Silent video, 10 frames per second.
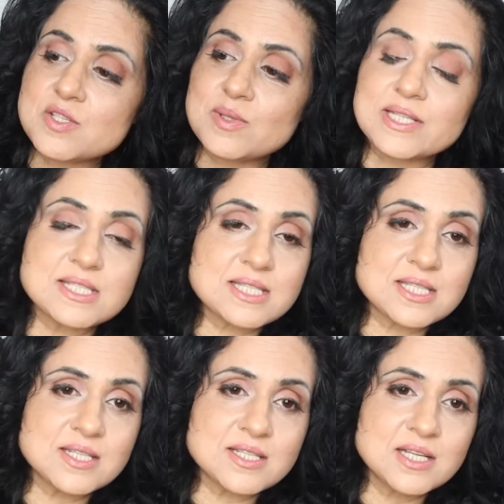So I can
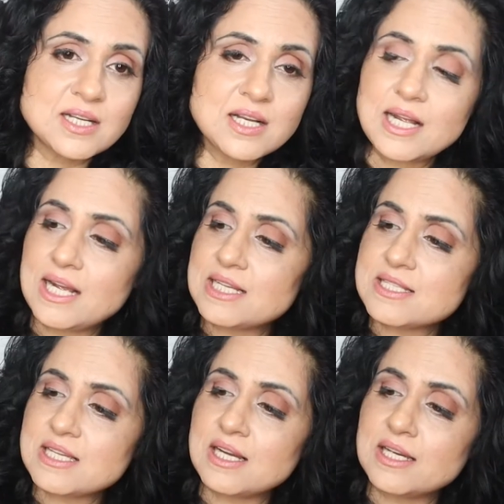see it
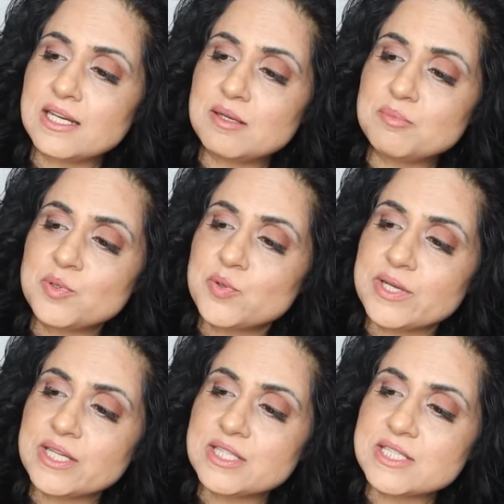as I am
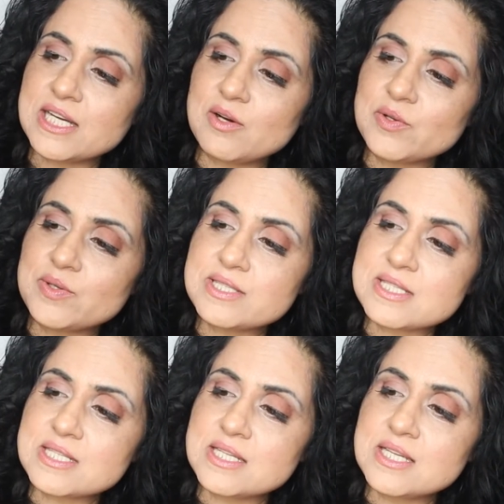pouring it down. You can
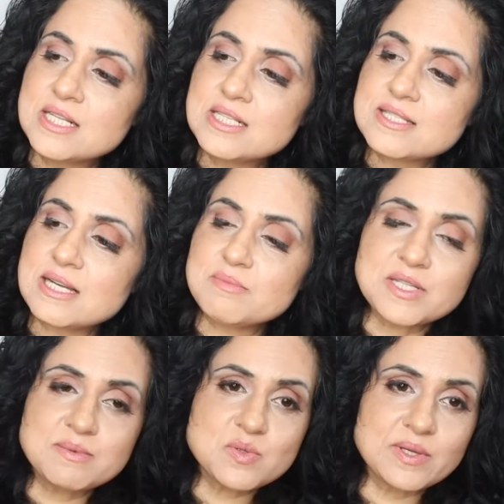see
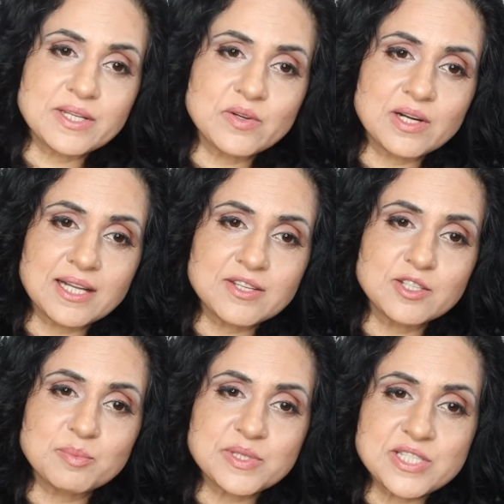sometimes when you are
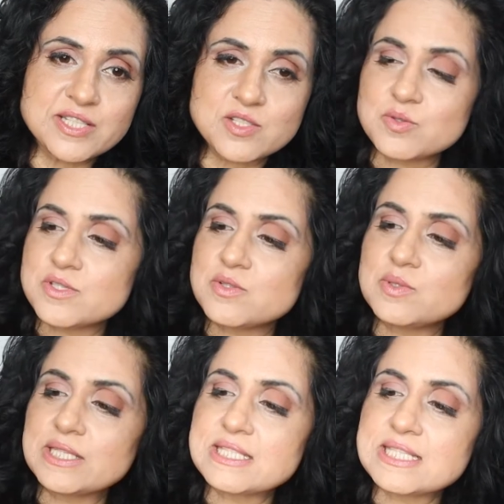cutting the potatoes,
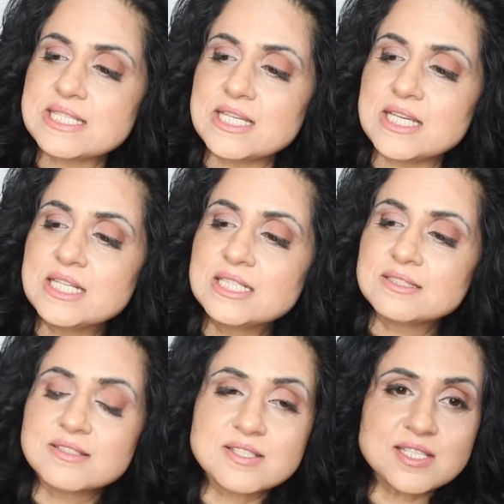you can see
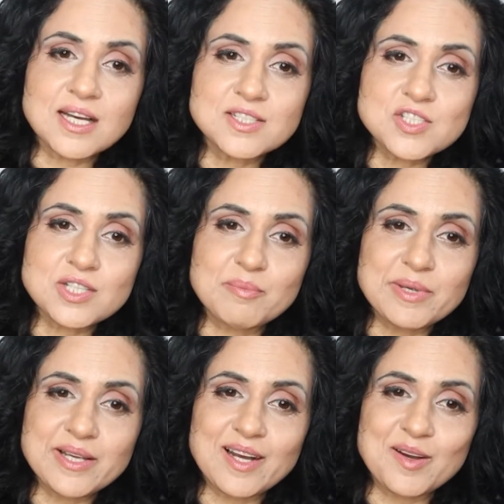the starch
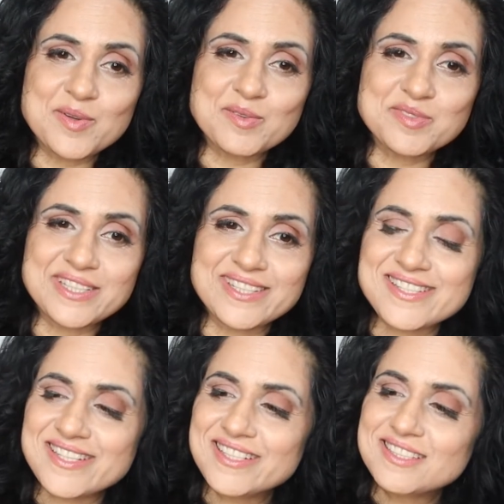coming out of
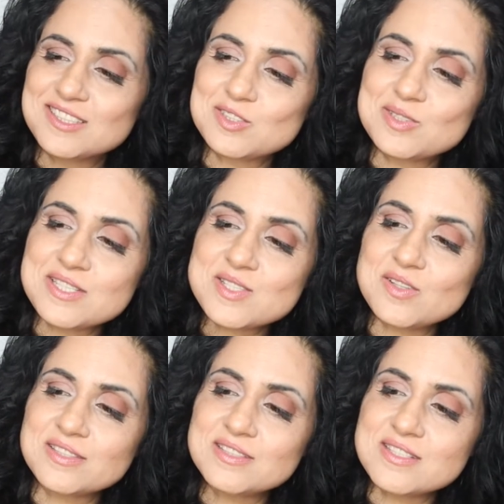it. So it has
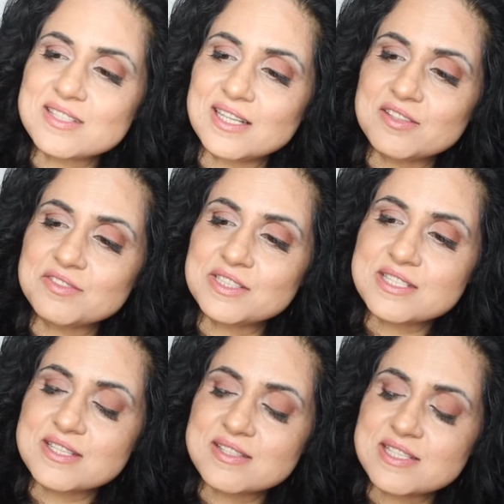got this kind of
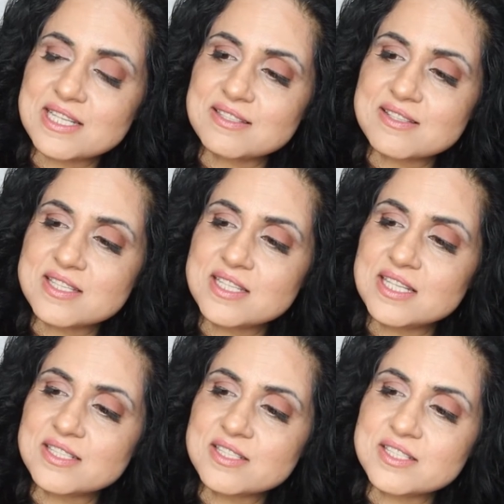consistency,
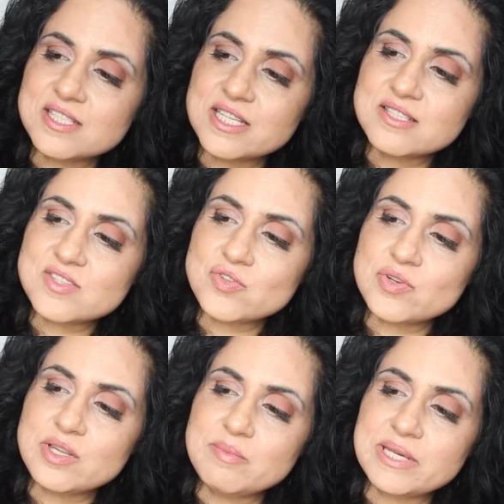and it contains
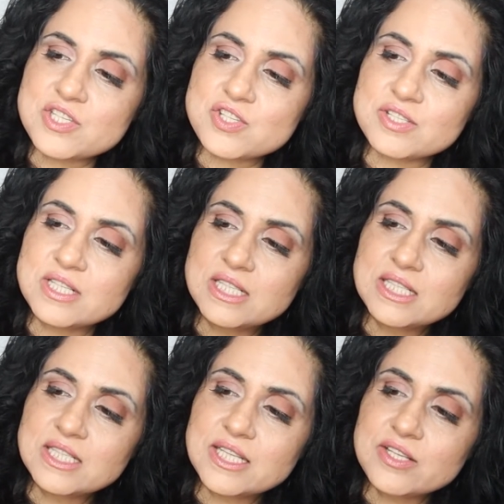3 major
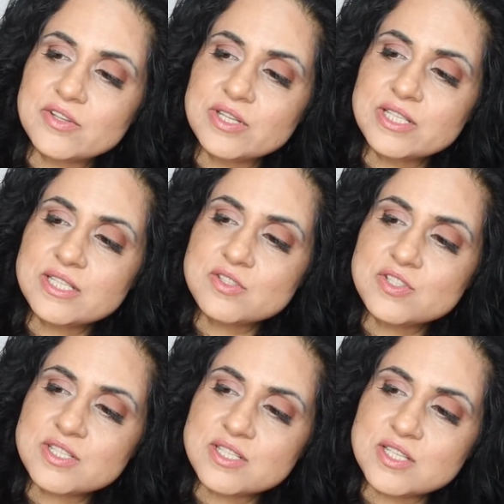ingredients. You
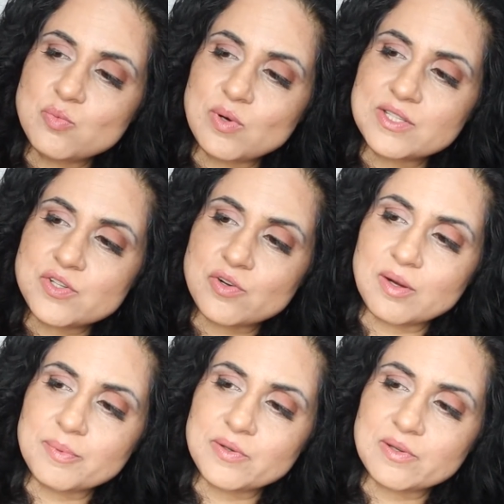just need 1
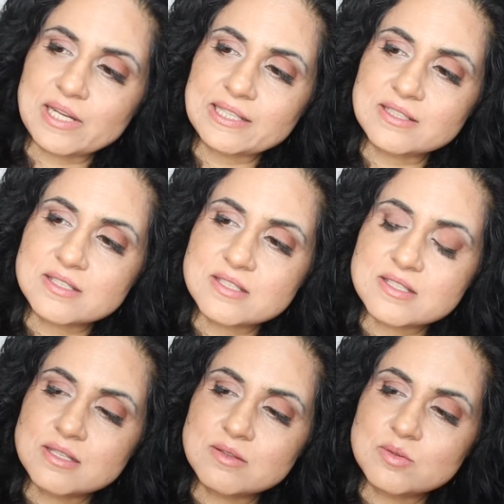drop, like
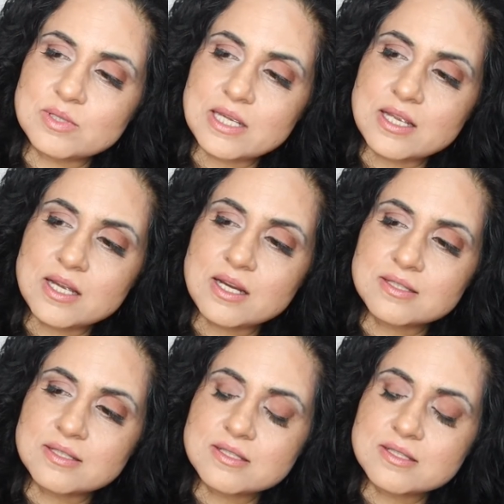this. Oh yeah.